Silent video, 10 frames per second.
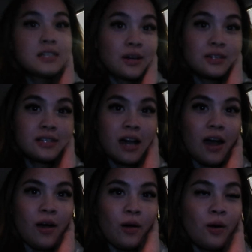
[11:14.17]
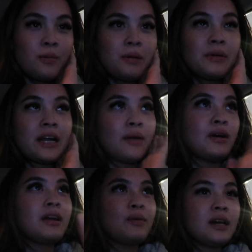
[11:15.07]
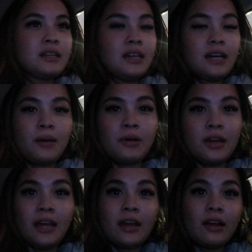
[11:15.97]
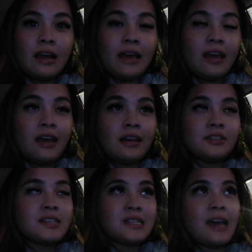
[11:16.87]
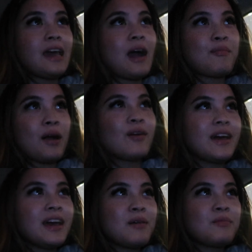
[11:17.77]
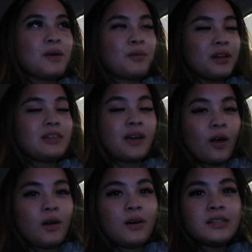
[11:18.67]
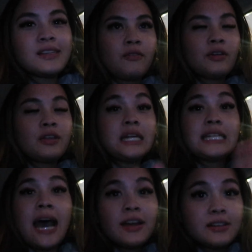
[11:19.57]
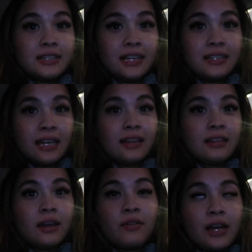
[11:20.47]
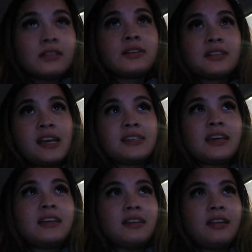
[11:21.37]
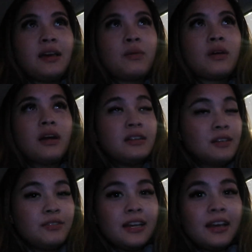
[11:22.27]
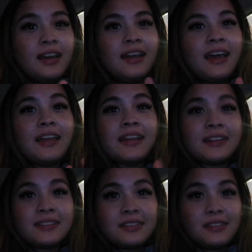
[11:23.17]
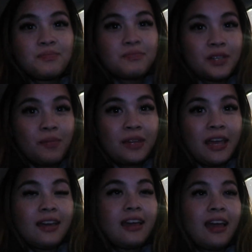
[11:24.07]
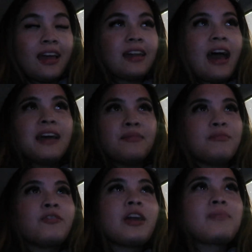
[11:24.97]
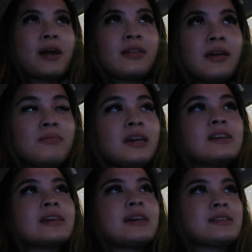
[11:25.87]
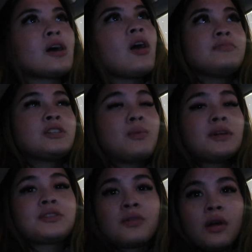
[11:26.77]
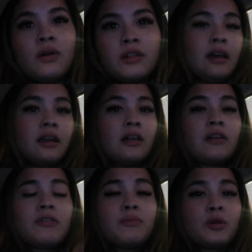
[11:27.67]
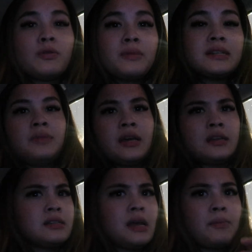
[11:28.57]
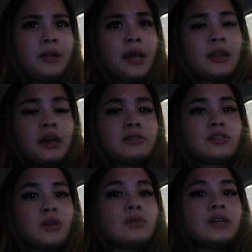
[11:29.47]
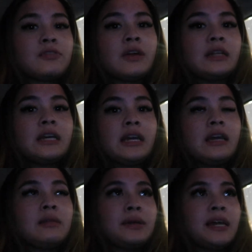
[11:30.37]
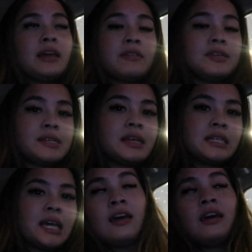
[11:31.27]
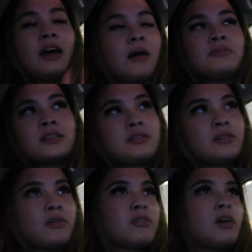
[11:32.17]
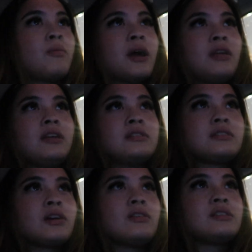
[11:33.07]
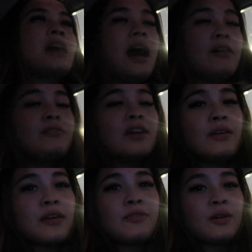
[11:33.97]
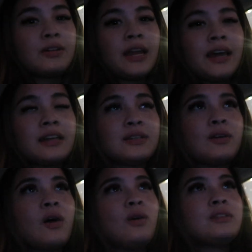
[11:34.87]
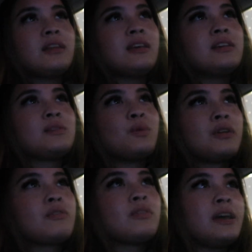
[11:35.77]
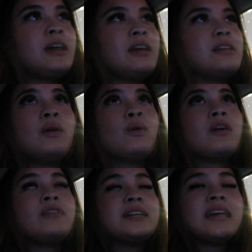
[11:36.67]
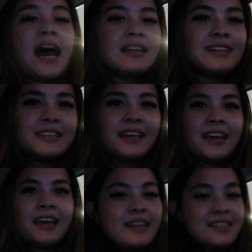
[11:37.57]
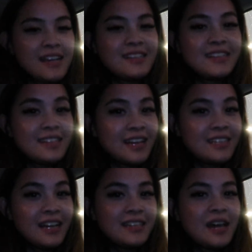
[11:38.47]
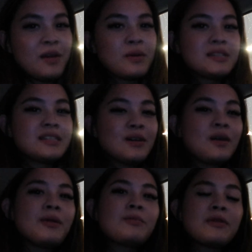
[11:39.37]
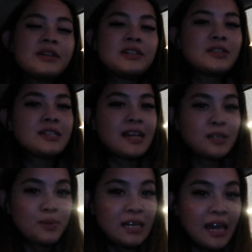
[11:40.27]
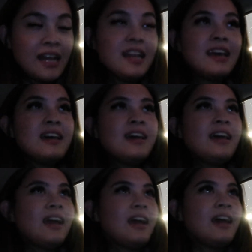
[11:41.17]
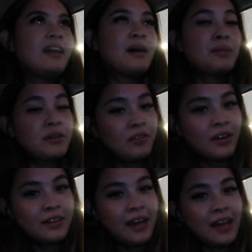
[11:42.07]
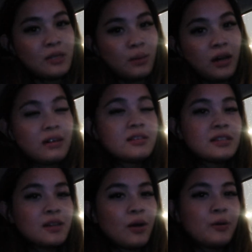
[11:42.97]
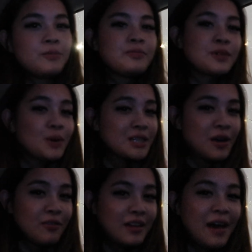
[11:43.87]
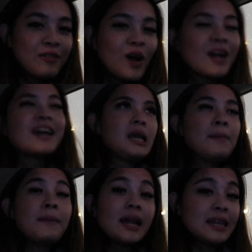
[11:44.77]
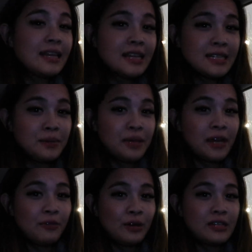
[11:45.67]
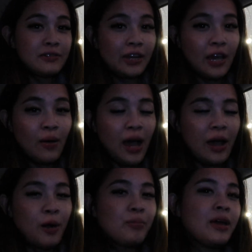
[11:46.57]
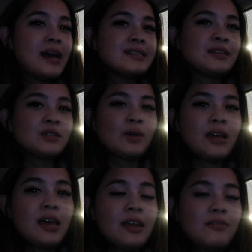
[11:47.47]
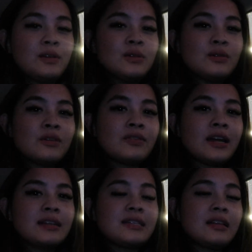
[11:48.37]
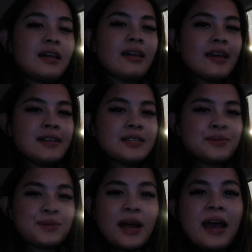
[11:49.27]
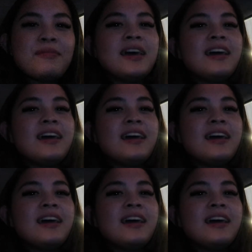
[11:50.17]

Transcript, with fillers: So I just got home, but I want to quickly come on here and just say how proud I am with the girls. For their entire season, their regular season, they were undefeated, and that's something and I'm very proud of them because I saw so much growth and a lot of improvements because they played so differently in the beginning of the season I'm just overall proud of these girls. I'm very grateful that I get to coach these wonderful ladies. We're very talented. The season's not done yet. We're still going to provincials next weekend and I'm gonna vlog that as well. So watch out for that vlog. But I think that's gonna be it for this video. I hope you guys enjoyed it and if you do, don't forget to like and subscribe.